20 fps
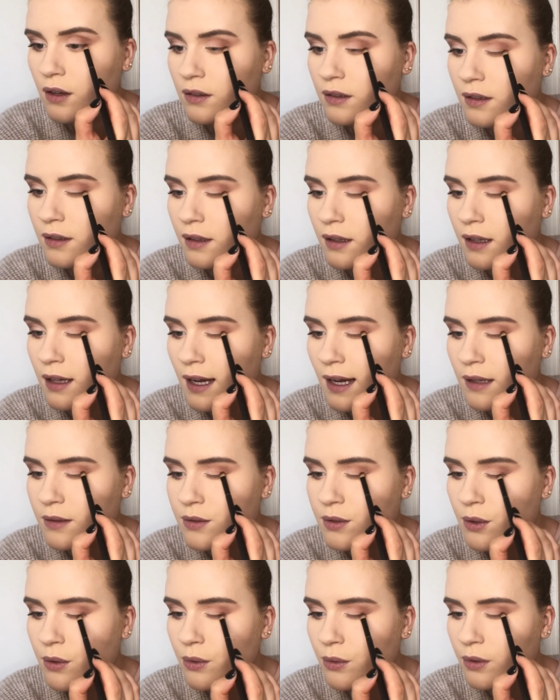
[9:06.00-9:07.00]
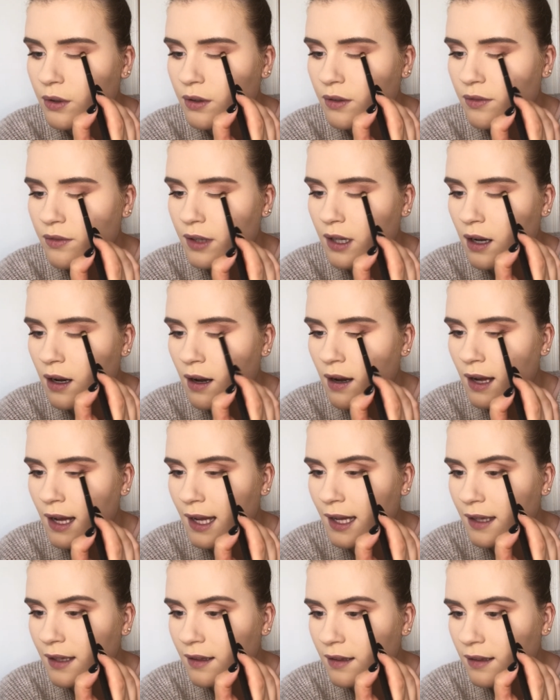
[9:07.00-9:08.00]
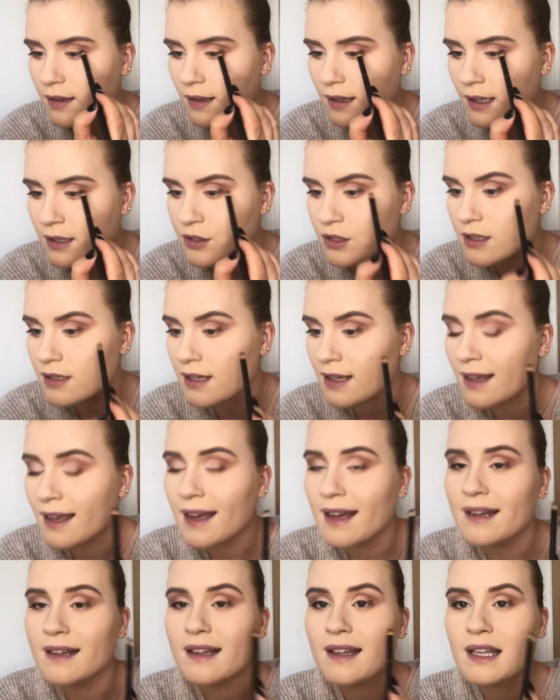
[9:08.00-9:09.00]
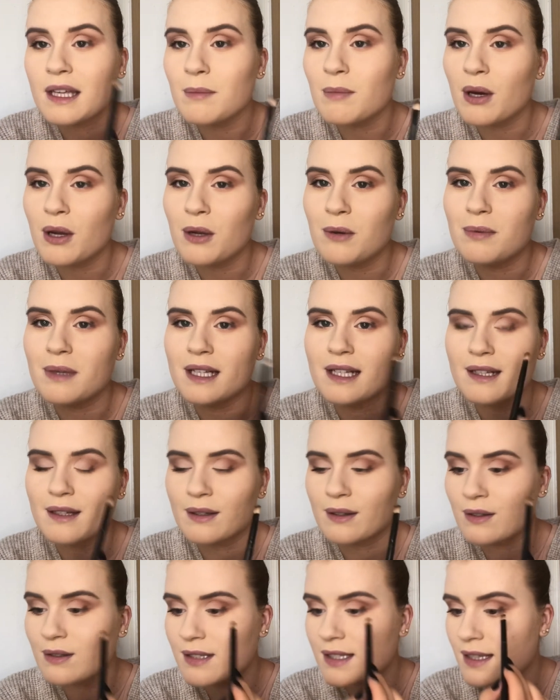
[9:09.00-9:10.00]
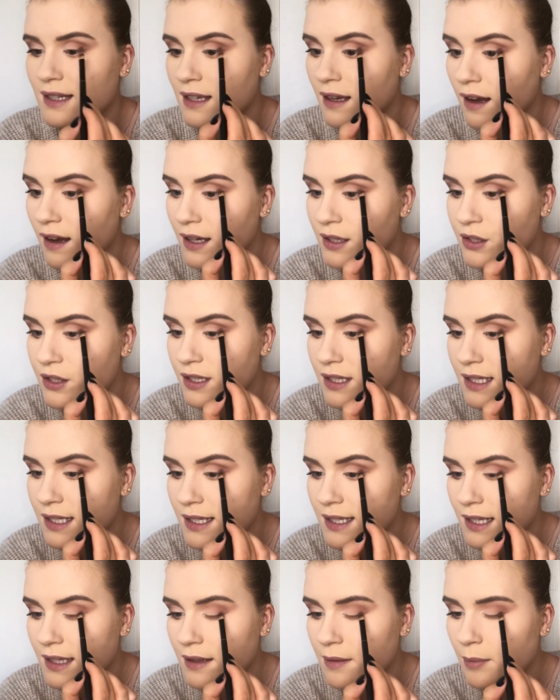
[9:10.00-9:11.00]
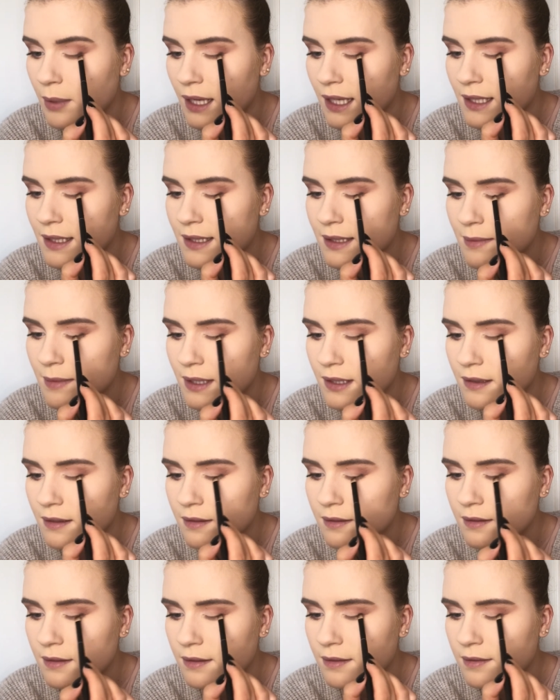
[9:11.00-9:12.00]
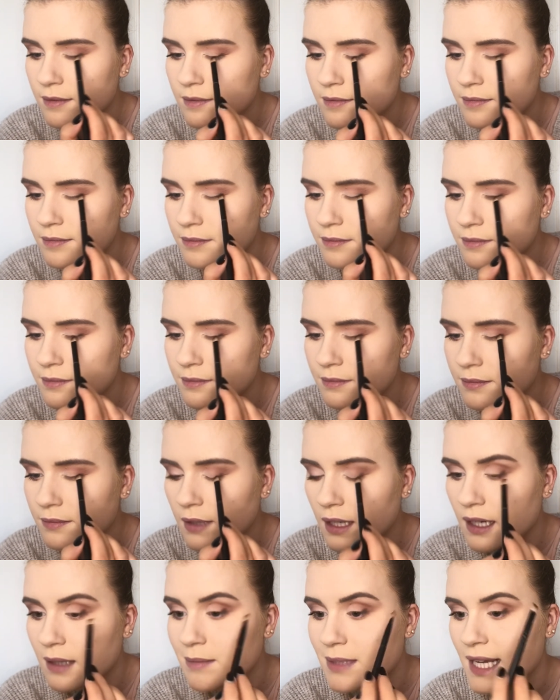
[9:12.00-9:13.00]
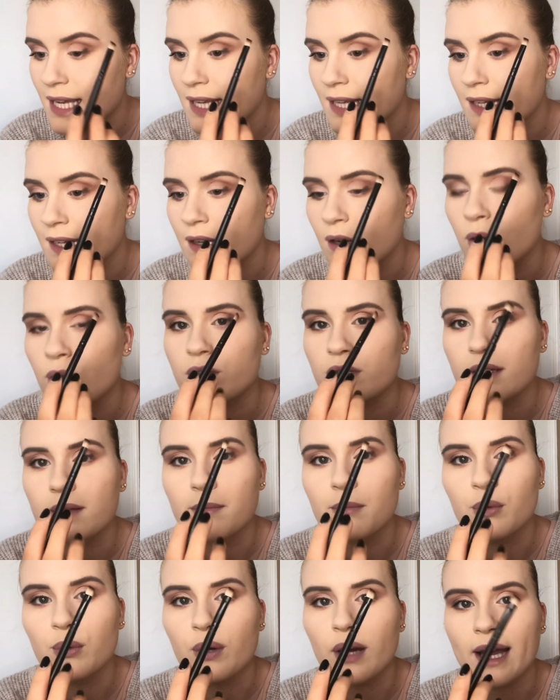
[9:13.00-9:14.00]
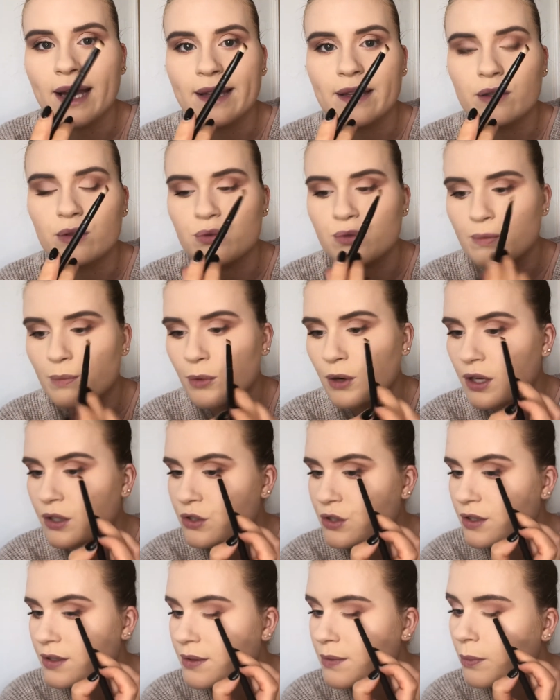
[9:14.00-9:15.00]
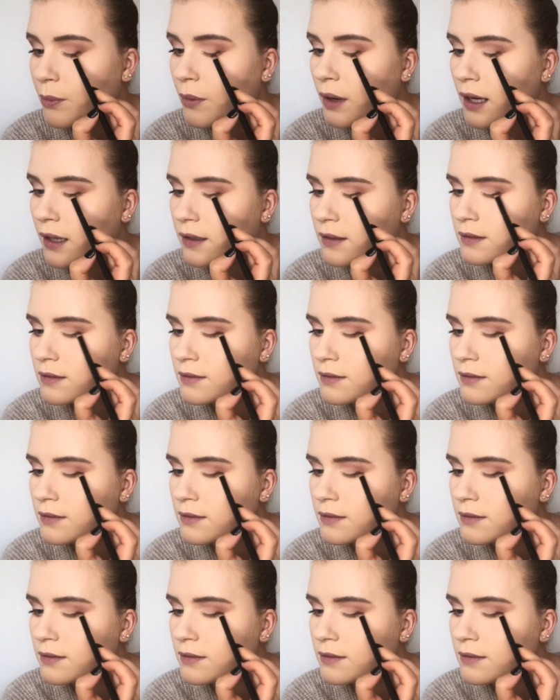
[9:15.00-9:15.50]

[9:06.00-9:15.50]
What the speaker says: the outer corner of the eye and just again keep opening and closing the eye just to see the placement. And I'm taking it on a more angled brush as well.